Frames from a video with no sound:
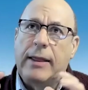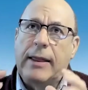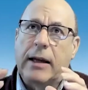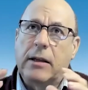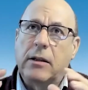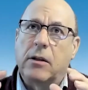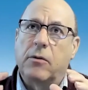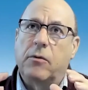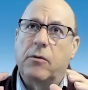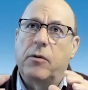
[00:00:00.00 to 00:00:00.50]

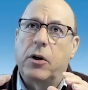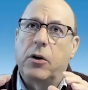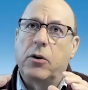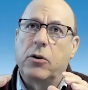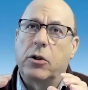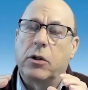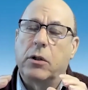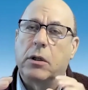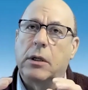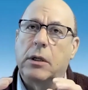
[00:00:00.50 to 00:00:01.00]
that
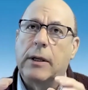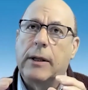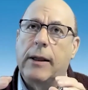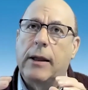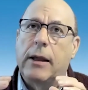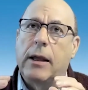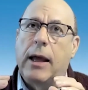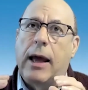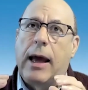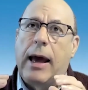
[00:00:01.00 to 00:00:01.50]
diversion
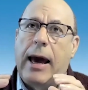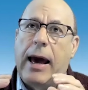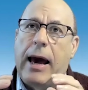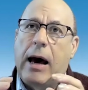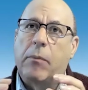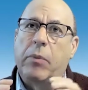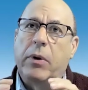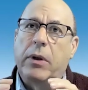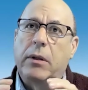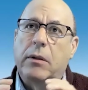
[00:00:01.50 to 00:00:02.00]

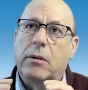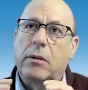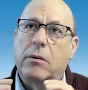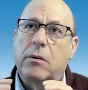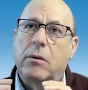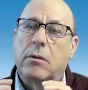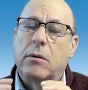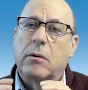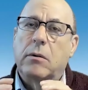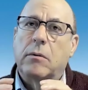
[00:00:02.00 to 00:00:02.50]

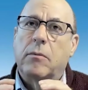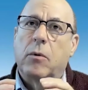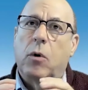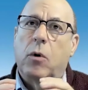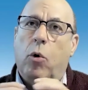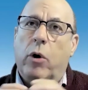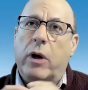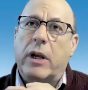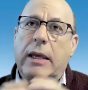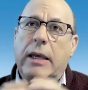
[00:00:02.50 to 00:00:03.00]
happens
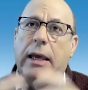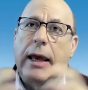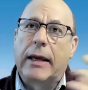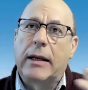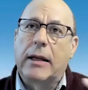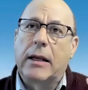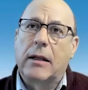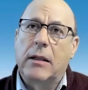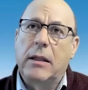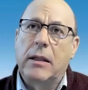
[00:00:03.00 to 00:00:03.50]

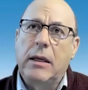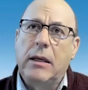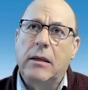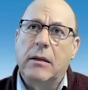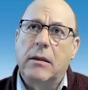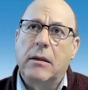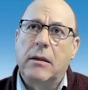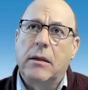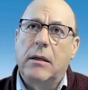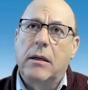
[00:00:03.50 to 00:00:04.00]
organically.
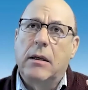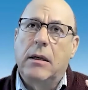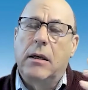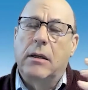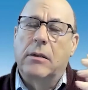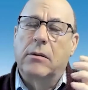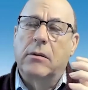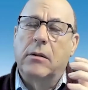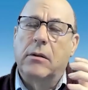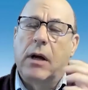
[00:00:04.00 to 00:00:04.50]

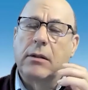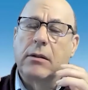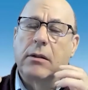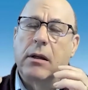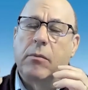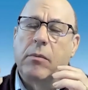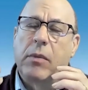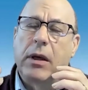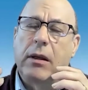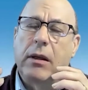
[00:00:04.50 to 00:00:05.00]
It's not
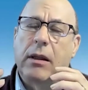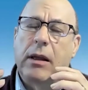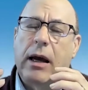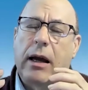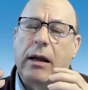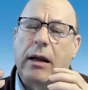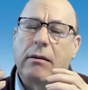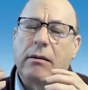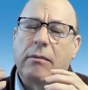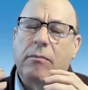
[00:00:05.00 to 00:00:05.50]
something
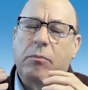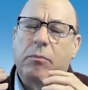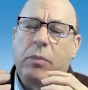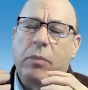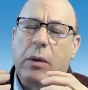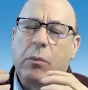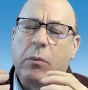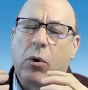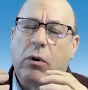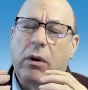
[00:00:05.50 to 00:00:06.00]
that
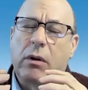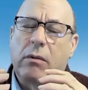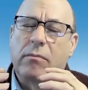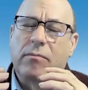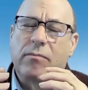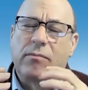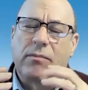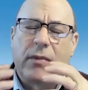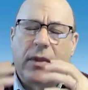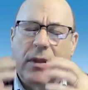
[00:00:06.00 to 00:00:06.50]
people
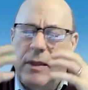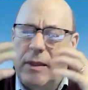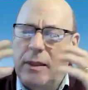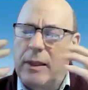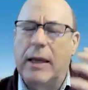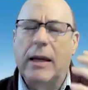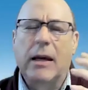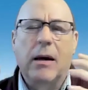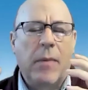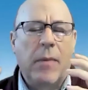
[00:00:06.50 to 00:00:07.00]

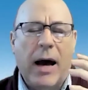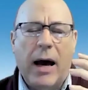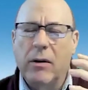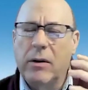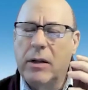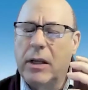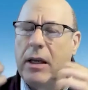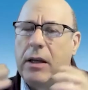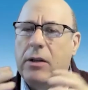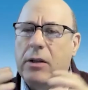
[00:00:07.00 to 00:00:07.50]
think about.
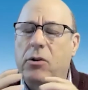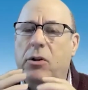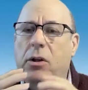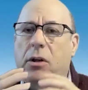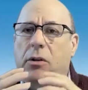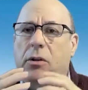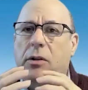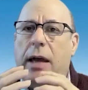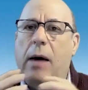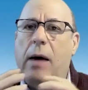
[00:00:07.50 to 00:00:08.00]
It
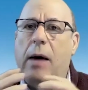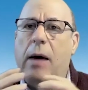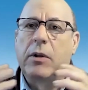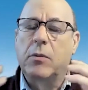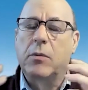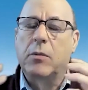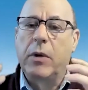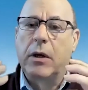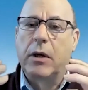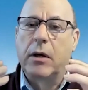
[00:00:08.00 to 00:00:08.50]
just
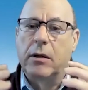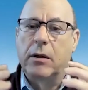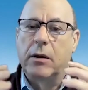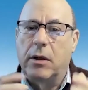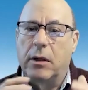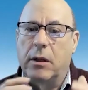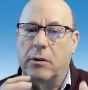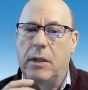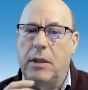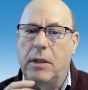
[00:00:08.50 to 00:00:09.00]
happens because,
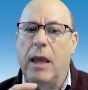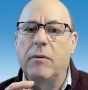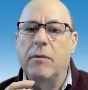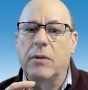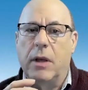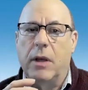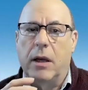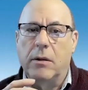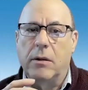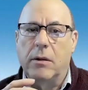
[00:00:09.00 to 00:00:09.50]
as Dave
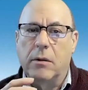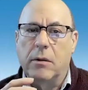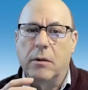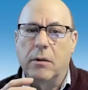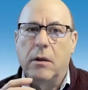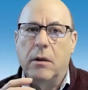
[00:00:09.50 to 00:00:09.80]
says,